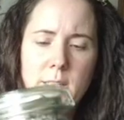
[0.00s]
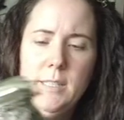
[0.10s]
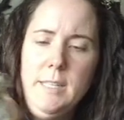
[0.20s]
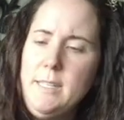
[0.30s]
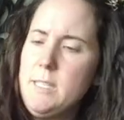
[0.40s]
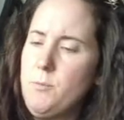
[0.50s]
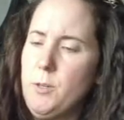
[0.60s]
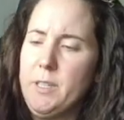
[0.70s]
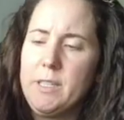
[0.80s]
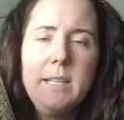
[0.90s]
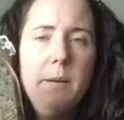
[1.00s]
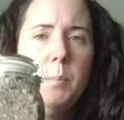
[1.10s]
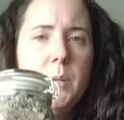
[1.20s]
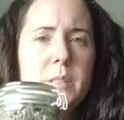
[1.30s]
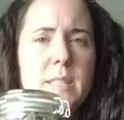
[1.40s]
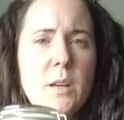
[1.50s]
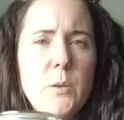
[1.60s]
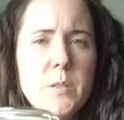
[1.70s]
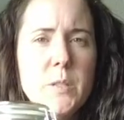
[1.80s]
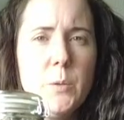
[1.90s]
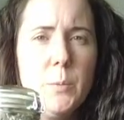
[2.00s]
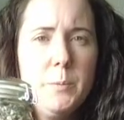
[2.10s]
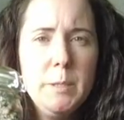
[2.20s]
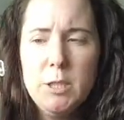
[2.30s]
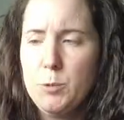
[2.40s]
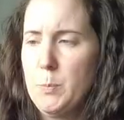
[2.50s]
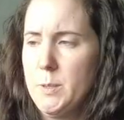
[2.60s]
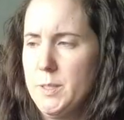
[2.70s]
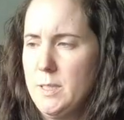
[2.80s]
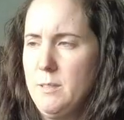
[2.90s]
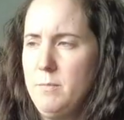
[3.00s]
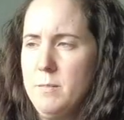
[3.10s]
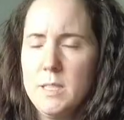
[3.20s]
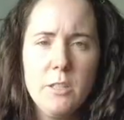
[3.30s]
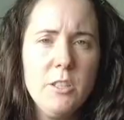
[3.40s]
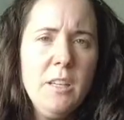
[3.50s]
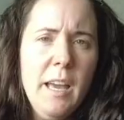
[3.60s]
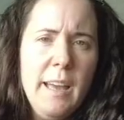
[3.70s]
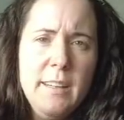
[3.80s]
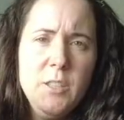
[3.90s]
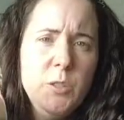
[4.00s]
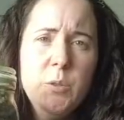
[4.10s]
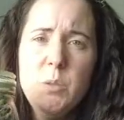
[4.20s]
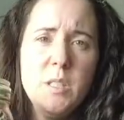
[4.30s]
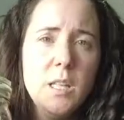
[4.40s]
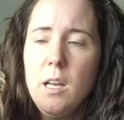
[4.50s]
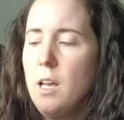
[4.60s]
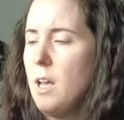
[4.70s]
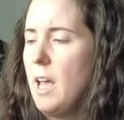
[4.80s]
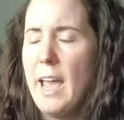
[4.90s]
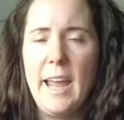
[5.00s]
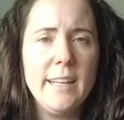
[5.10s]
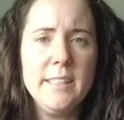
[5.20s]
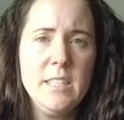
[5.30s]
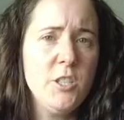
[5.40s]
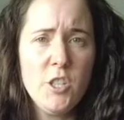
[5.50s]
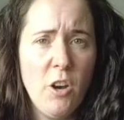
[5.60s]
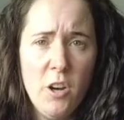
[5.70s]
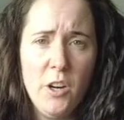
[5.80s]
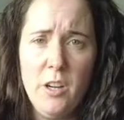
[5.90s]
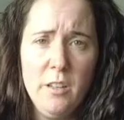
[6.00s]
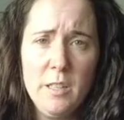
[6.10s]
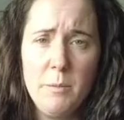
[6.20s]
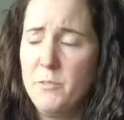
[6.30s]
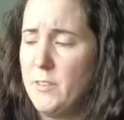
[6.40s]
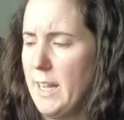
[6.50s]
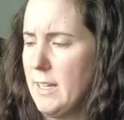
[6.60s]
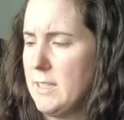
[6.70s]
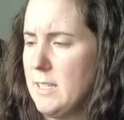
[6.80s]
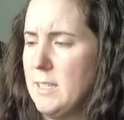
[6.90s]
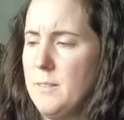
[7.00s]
This, for example, is also a witch bottle, so you can use any jar, in fact.